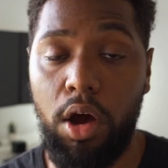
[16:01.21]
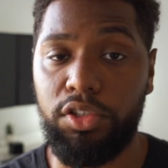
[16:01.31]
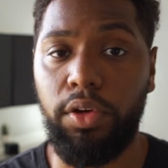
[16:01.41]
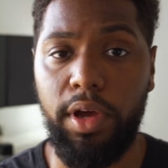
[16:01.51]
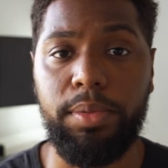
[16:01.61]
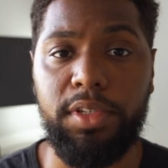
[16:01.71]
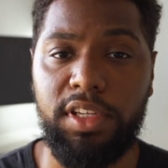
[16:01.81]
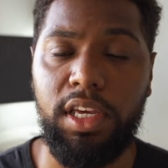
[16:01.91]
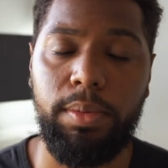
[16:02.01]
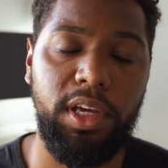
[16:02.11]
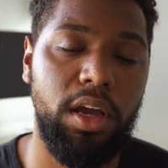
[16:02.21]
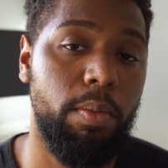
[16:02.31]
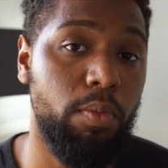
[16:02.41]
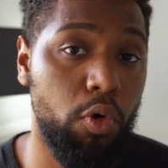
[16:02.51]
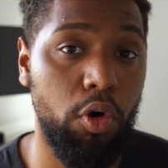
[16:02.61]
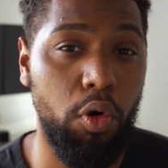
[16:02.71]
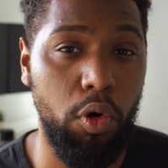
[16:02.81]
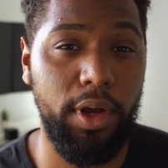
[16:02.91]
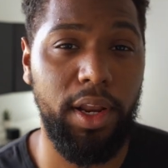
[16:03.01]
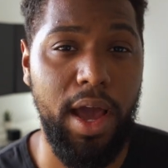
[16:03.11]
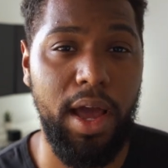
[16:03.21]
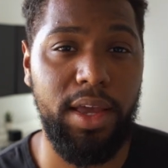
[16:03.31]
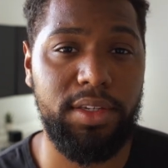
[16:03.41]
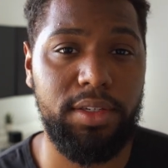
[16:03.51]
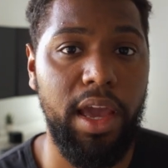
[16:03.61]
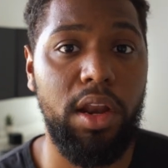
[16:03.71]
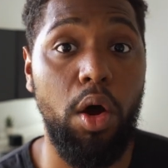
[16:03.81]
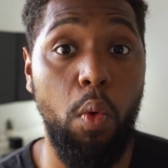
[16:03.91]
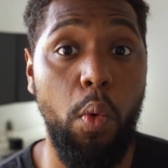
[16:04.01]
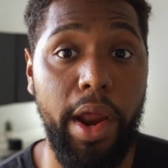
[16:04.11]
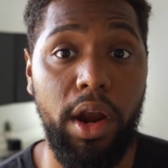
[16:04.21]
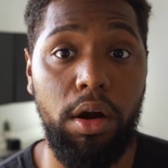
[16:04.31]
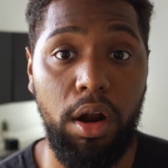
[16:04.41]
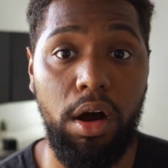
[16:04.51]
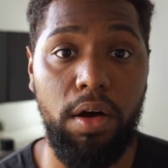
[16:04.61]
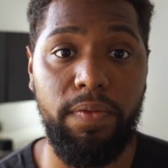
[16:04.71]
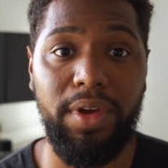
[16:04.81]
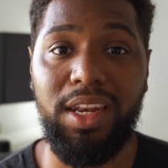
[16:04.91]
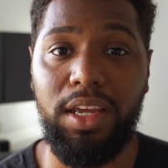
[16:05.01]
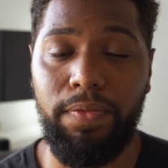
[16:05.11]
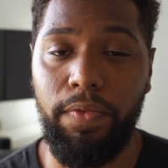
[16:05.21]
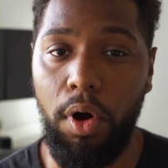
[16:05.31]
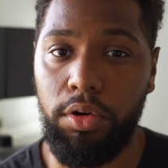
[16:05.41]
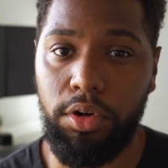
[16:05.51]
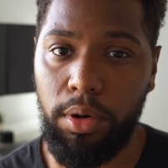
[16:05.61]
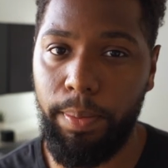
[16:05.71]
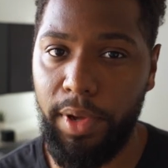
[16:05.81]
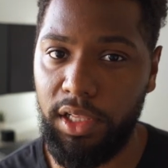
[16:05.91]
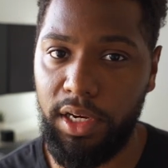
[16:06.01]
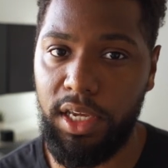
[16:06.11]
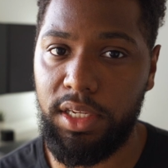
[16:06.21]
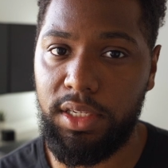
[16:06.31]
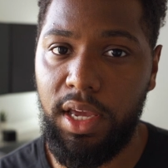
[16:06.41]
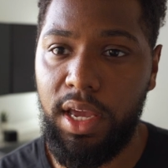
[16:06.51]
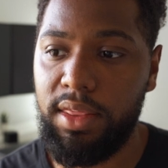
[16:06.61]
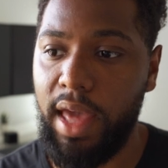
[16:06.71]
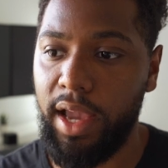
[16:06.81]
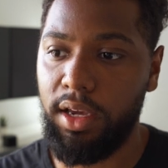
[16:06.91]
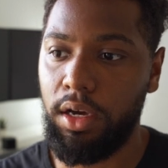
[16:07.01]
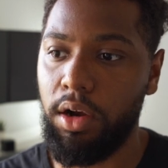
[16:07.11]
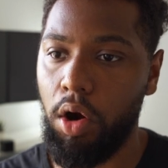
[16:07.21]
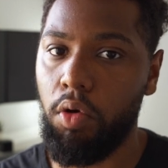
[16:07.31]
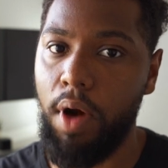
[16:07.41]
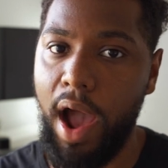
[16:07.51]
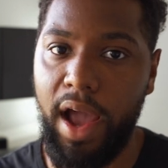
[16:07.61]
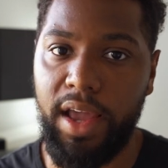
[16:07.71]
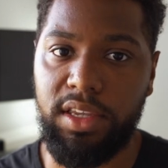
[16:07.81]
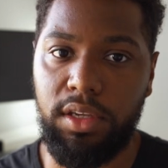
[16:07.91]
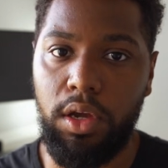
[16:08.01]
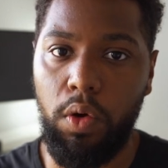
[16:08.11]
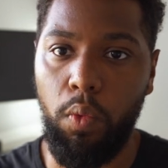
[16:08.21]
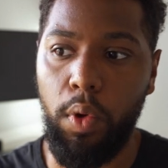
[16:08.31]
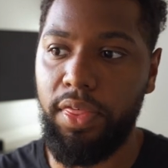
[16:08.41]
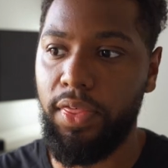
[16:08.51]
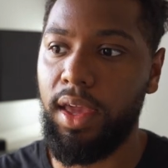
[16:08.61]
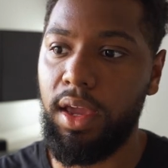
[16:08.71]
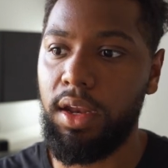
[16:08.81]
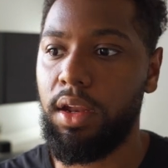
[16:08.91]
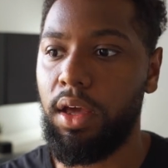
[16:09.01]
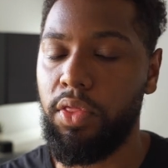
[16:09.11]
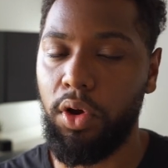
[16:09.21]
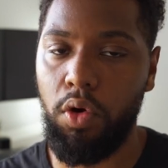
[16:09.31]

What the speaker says: It also helps the team become more organized and aware of any vulnerabilities that could arise within the